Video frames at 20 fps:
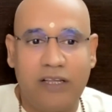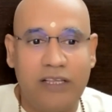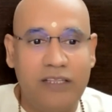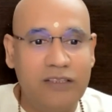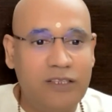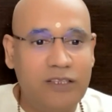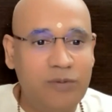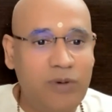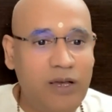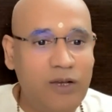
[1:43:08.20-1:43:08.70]

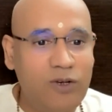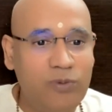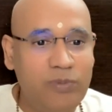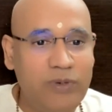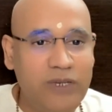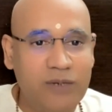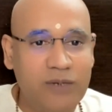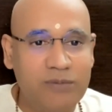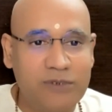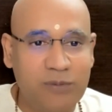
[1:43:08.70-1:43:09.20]
10th mango
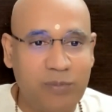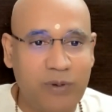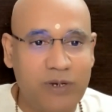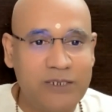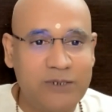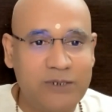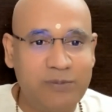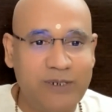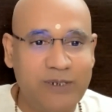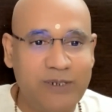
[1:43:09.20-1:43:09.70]
becomes a
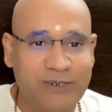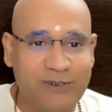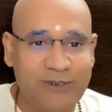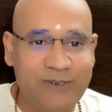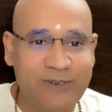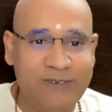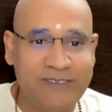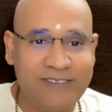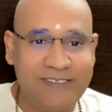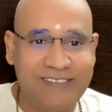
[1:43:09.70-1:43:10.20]
punishment,
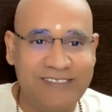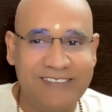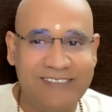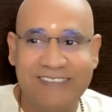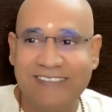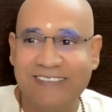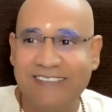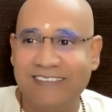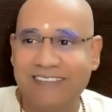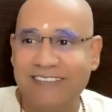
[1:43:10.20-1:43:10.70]
no?
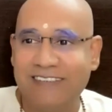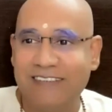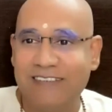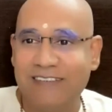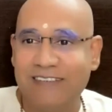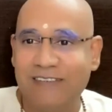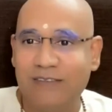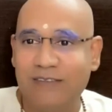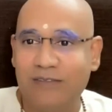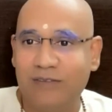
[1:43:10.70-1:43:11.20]

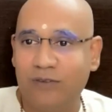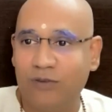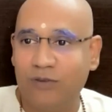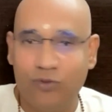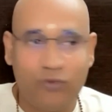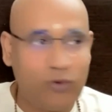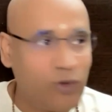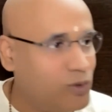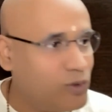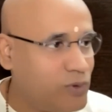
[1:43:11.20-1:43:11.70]

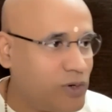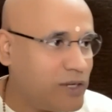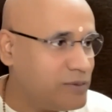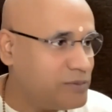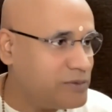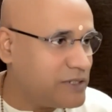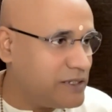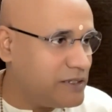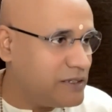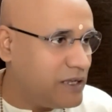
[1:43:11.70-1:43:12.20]
You follow what
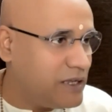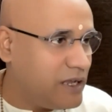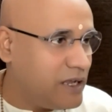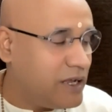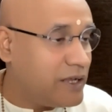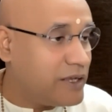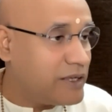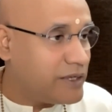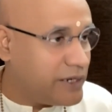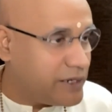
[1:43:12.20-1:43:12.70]
I'm saying?
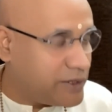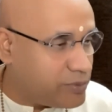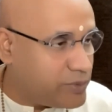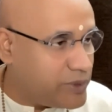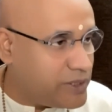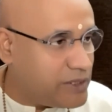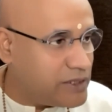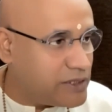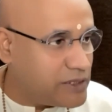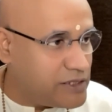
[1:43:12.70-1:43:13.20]
It
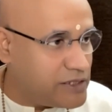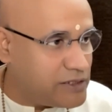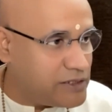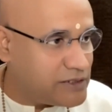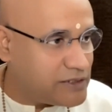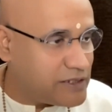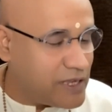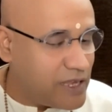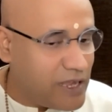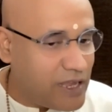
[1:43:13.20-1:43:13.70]

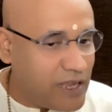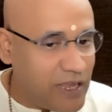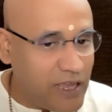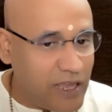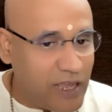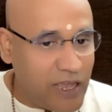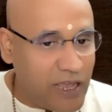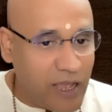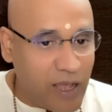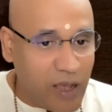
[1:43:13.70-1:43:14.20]
means
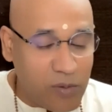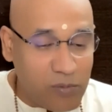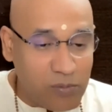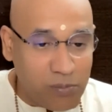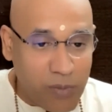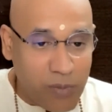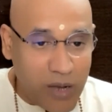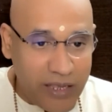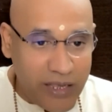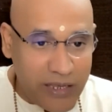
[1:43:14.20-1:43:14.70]

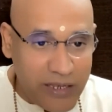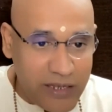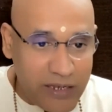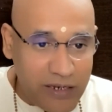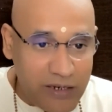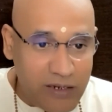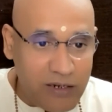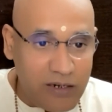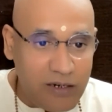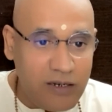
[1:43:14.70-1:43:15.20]

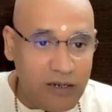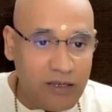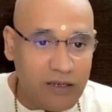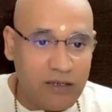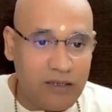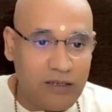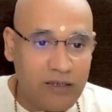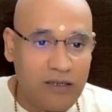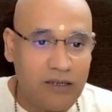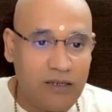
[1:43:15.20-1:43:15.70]
mind
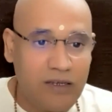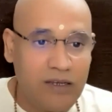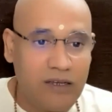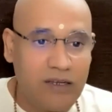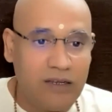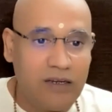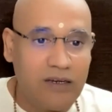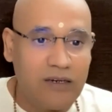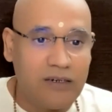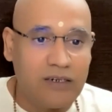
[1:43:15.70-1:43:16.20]

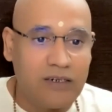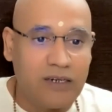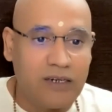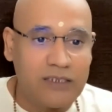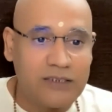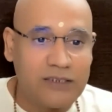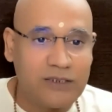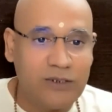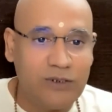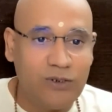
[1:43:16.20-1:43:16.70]

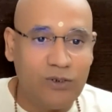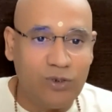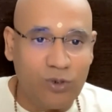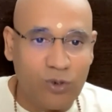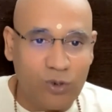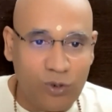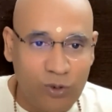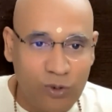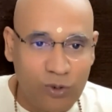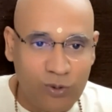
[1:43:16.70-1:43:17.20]
doesn't
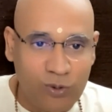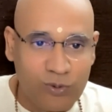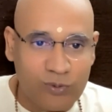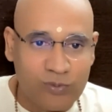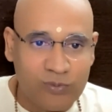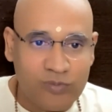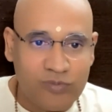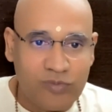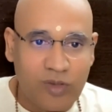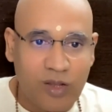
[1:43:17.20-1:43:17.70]

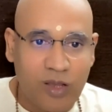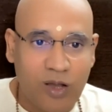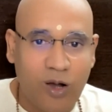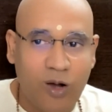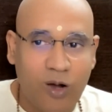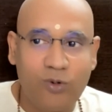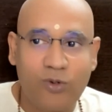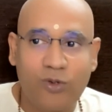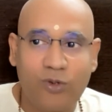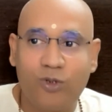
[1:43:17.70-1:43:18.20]
know
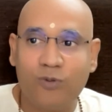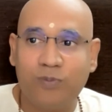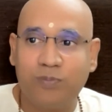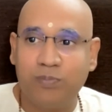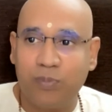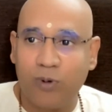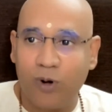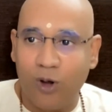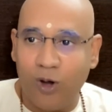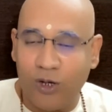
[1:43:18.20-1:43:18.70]
how
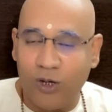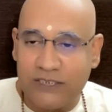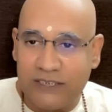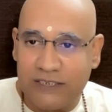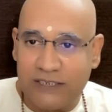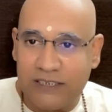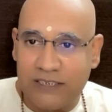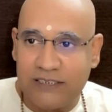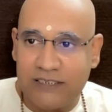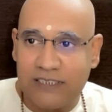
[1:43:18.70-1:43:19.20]
to
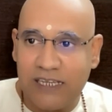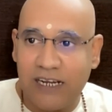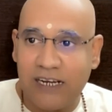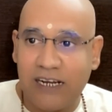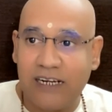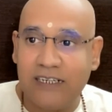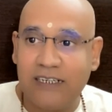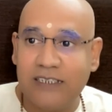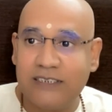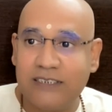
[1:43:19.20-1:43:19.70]
process and
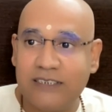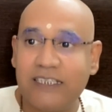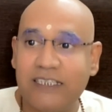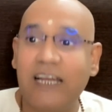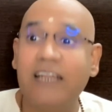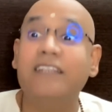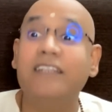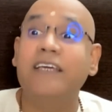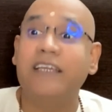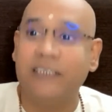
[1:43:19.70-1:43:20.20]

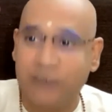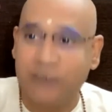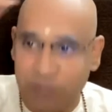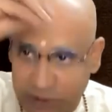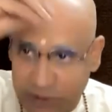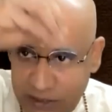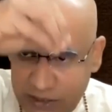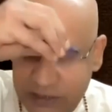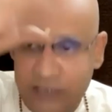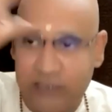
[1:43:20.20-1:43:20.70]
understand the
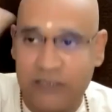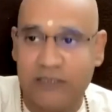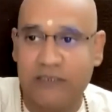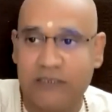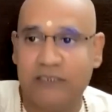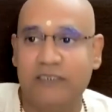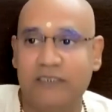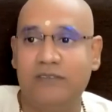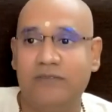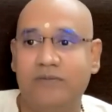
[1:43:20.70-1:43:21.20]

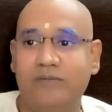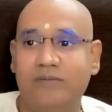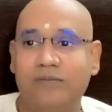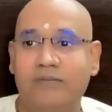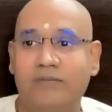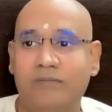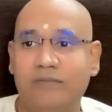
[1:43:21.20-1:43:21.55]
experience.